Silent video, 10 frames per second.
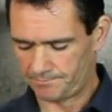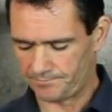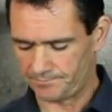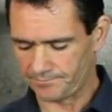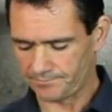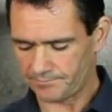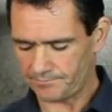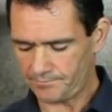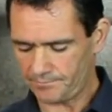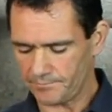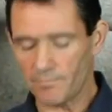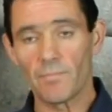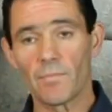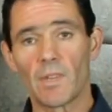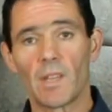
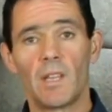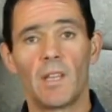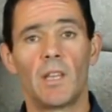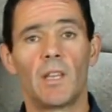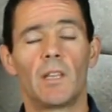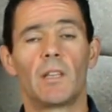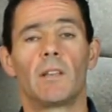Nothing is said.